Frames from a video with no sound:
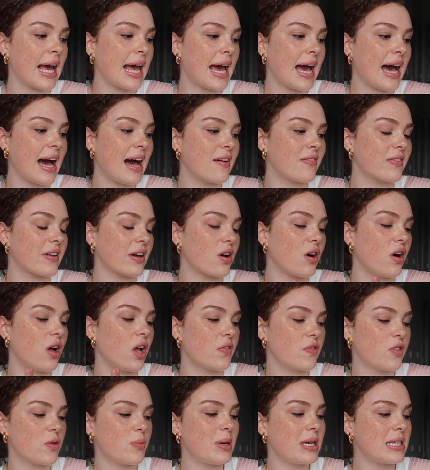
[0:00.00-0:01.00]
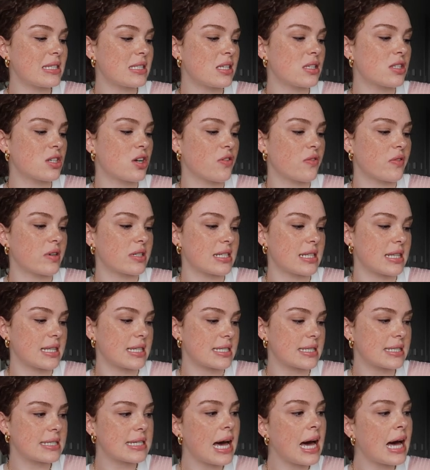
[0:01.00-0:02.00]
I have like all the pieces over to
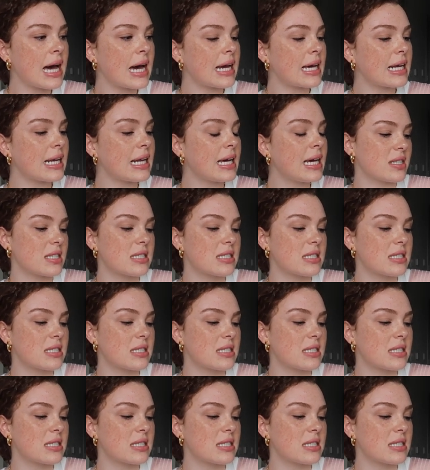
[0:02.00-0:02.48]
the side.